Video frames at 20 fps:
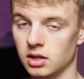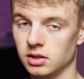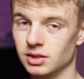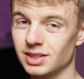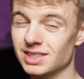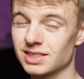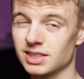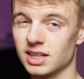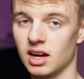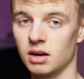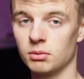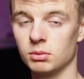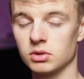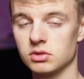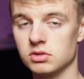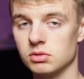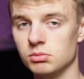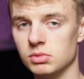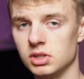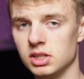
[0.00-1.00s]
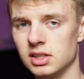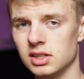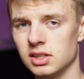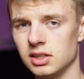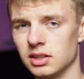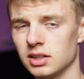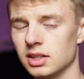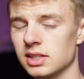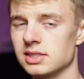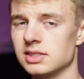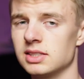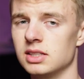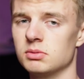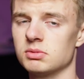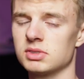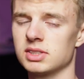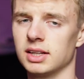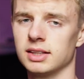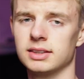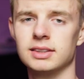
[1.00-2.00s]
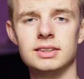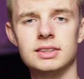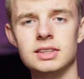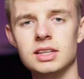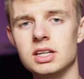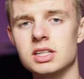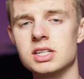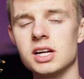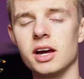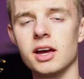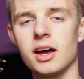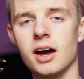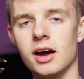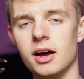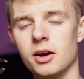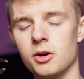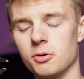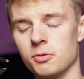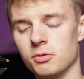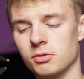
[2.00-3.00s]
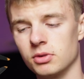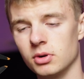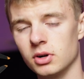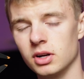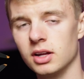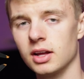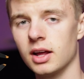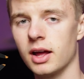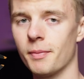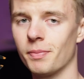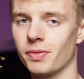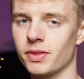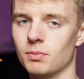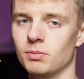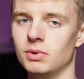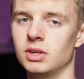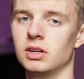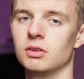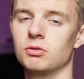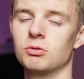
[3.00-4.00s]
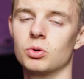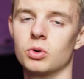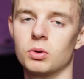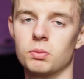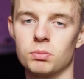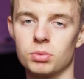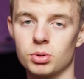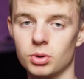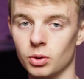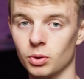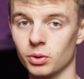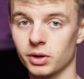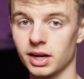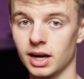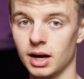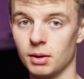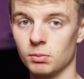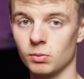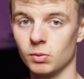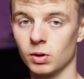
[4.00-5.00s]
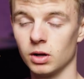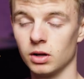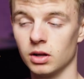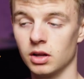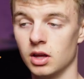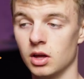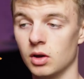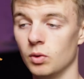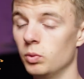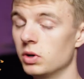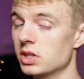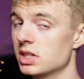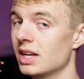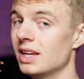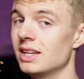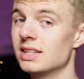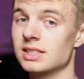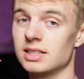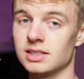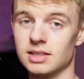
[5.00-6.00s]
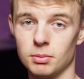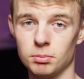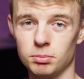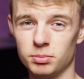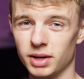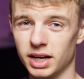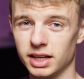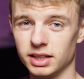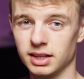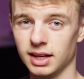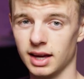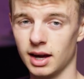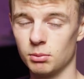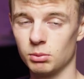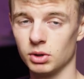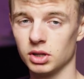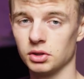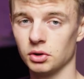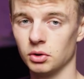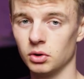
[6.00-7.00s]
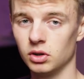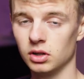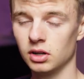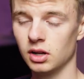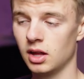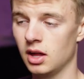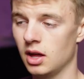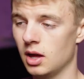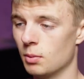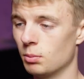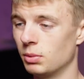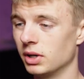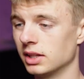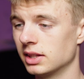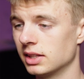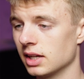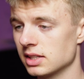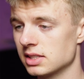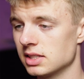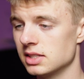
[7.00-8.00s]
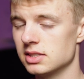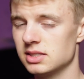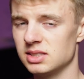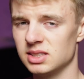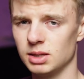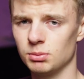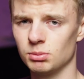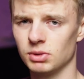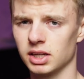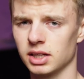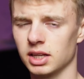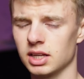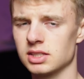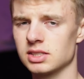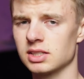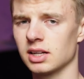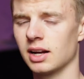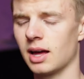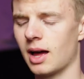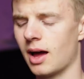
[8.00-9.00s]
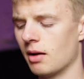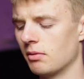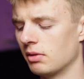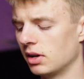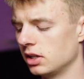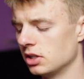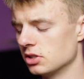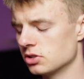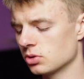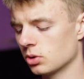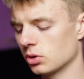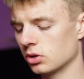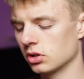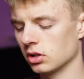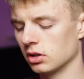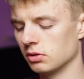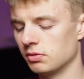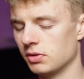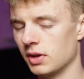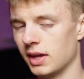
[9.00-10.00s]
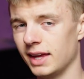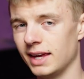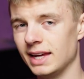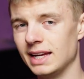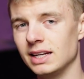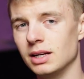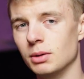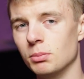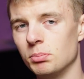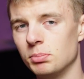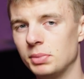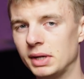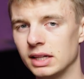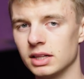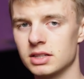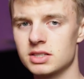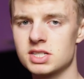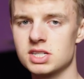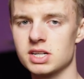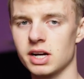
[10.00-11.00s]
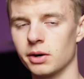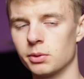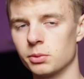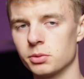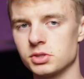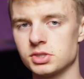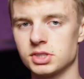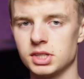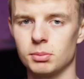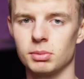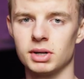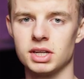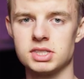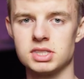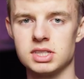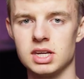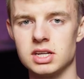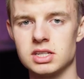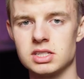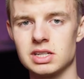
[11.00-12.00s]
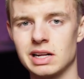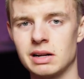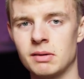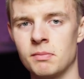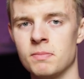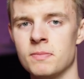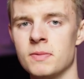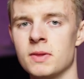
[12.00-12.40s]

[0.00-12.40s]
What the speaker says: This camera to me just seems like the DJI Air 3 and the Mini 4 Pro camera, which isn't a bad camera at all, but it doesn't seem like it's gonna have any sort of inbuilt gyro stabilization.